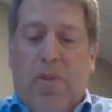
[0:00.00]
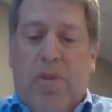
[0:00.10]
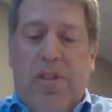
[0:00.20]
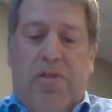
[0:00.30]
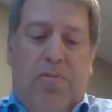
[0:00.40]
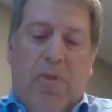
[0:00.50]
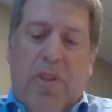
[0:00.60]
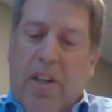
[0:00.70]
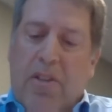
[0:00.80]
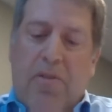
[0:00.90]
which would
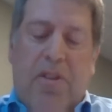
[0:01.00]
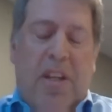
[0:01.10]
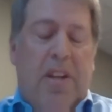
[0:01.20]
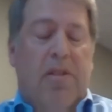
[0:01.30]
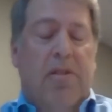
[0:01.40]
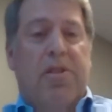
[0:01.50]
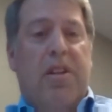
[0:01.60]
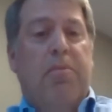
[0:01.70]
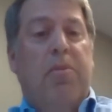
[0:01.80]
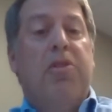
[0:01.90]
include theaters
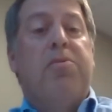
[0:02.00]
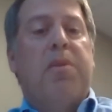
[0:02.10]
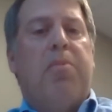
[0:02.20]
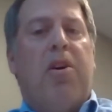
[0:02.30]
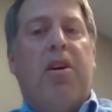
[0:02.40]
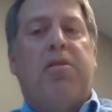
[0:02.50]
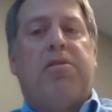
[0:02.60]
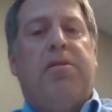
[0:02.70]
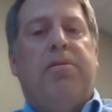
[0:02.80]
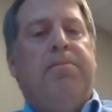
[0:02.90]
and amusement parks.